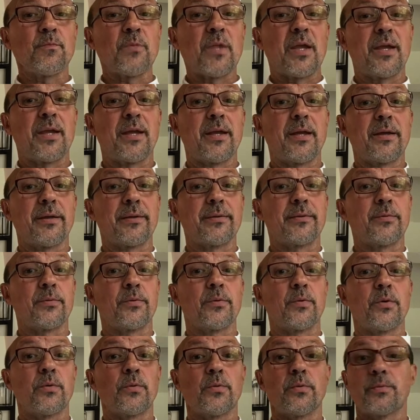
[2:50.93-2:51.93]
And
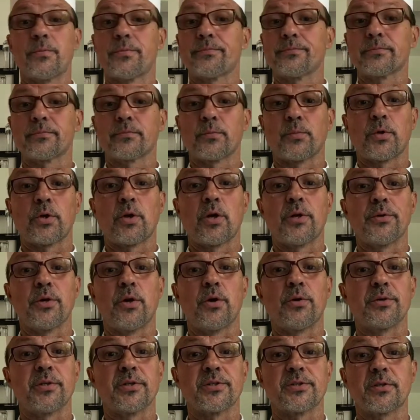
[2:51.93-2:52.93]
we all
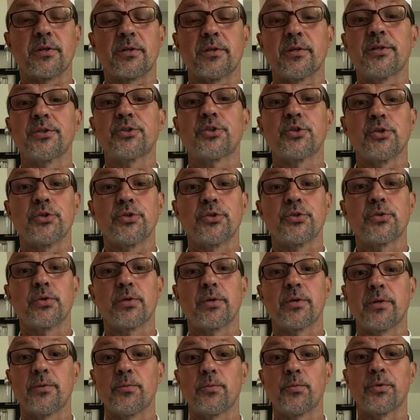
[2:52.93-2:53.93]
know there's issues
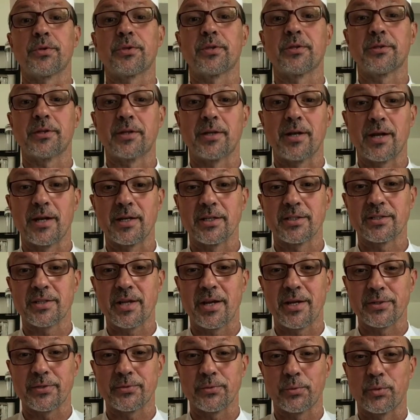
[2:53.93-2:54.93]
within the United
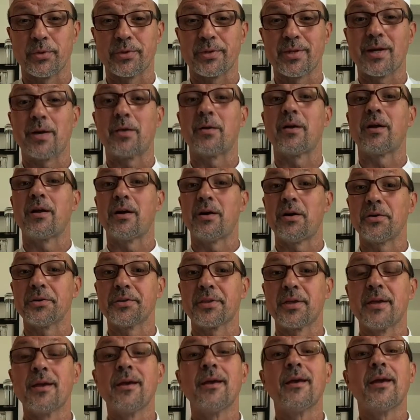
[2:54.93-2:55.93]
States with our
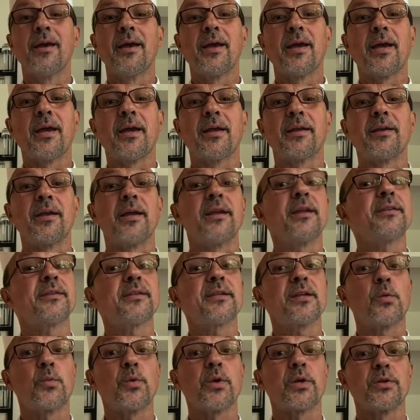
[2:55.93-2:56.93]
health, and anything
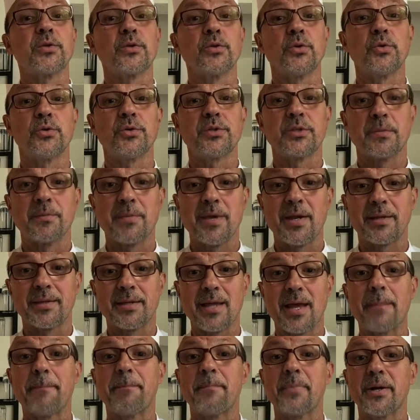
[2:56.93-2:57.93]
that we can do to make
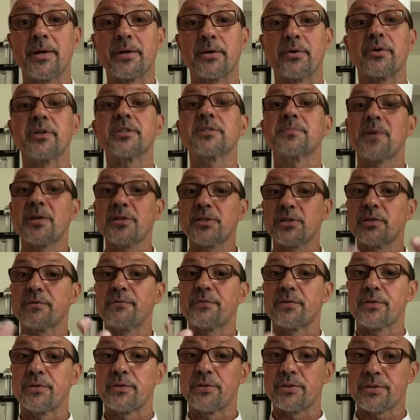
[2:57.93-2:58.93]
that better, especially
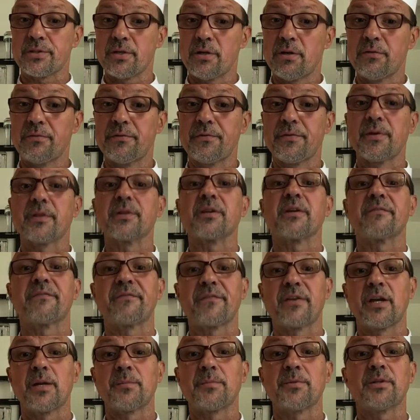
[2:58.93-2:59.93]
for yourself and your
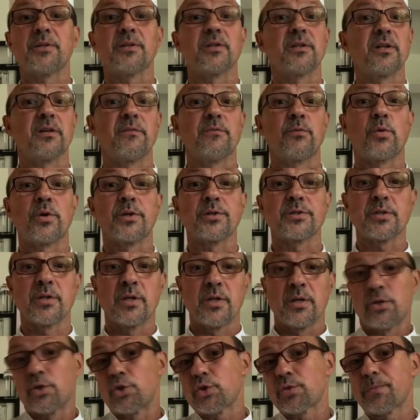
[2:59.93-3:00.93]
family and your loved ones,
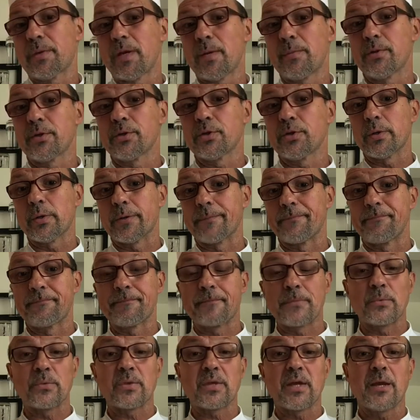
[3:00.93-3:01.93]
you should be able it,
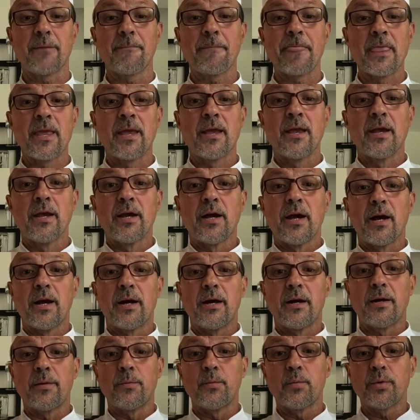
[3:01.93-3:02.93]
okay?
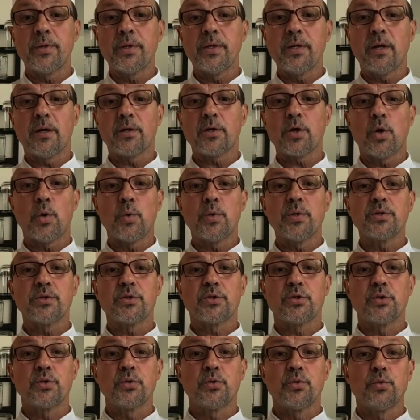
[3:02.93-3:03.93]
We are going
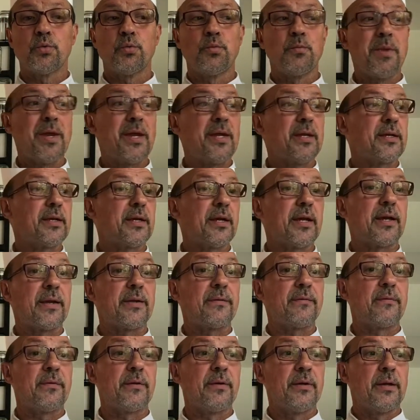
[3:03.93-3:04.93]
to make
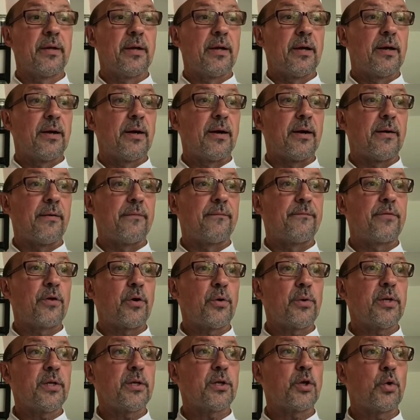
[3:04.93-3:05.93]
a
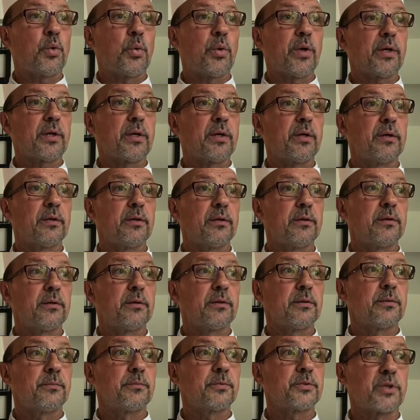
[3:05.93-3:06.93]
very quick
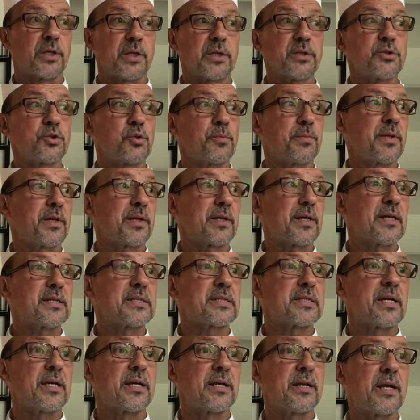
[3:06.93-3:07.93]
chicken soup, like I
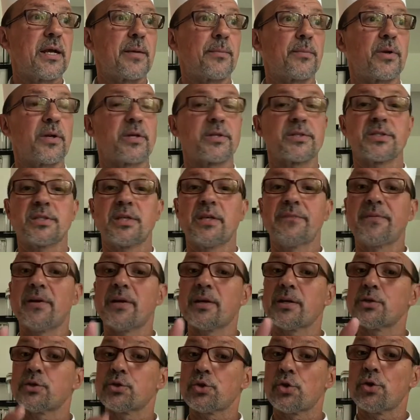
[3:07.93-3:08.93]
said. I'm going to see if I
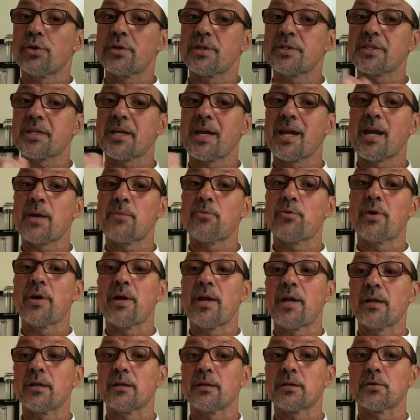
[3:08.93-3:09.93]
can turn this camera
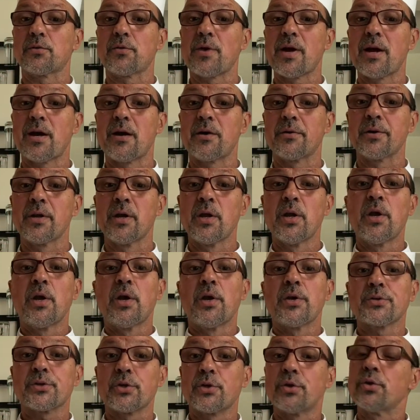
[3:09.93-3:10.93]
angle around
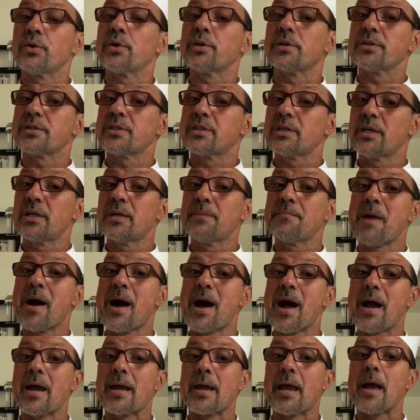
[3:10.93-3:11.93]
so you can see
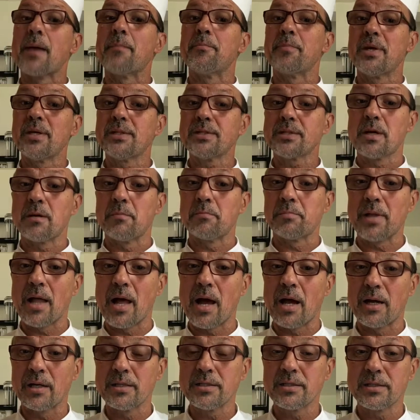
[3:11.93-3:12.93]
my mise en
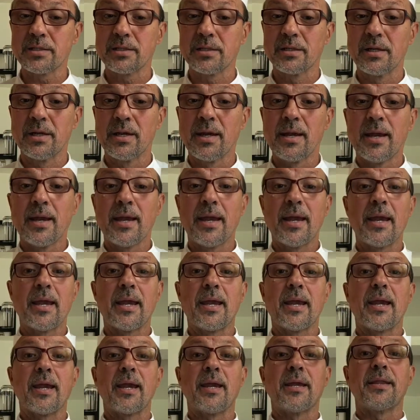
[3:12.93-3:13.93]
place,
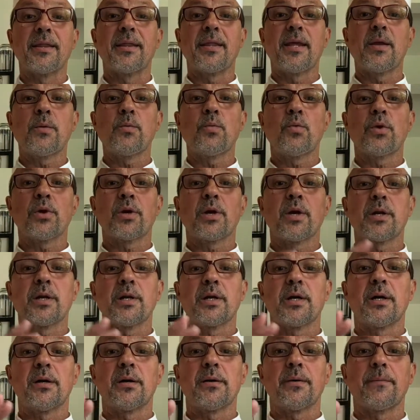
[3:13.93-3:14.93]
and then we're going
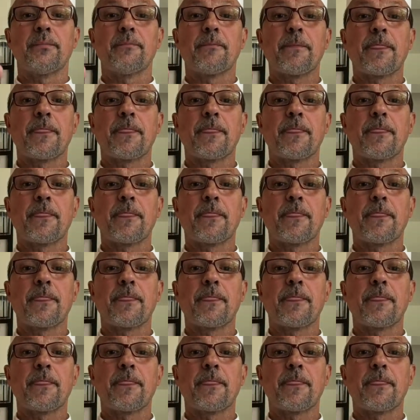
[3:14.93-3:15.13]
to